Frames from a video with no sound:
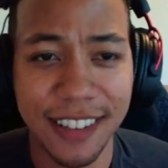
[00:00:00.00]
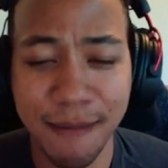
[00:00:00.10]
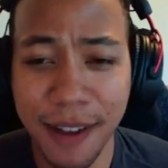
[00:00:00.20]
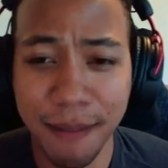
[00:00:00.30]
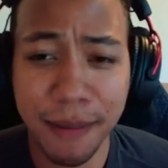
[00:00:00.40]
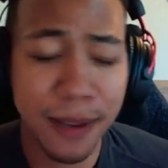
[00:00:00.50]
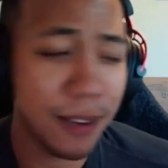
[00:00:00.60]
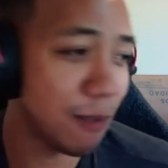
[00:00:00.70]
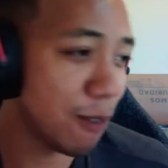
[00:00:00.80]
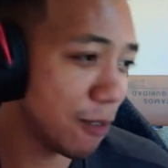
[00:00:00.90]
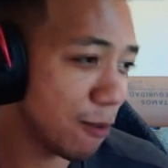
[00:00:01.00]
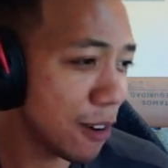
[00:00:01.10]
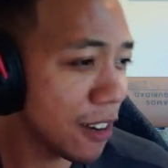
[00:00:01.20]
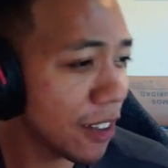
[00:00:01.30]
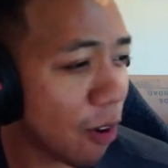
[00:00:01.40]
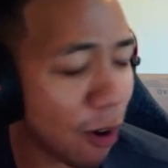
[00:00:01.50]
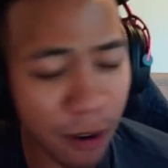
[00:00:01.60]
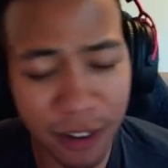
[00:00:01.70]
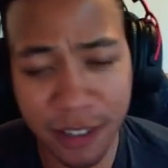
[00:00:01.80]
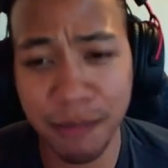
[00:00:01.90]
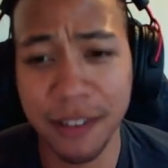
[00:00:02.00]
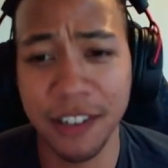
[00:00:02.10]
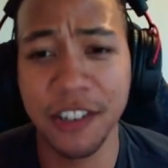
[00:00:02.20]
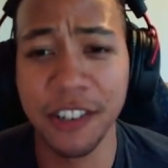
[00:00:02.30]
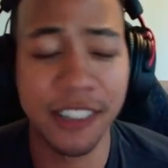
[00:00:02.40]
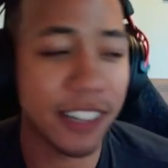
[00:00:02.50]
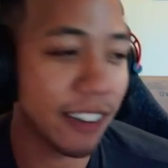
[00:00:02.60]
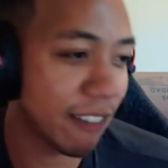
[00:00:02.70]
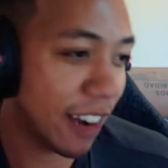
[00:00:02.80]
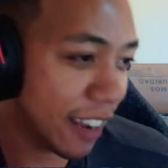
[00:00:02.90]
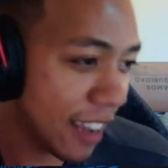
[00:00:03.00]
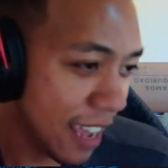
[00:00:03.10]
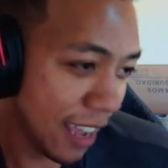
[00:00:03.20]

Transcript: in my opinion, one of the hardest positions to get right.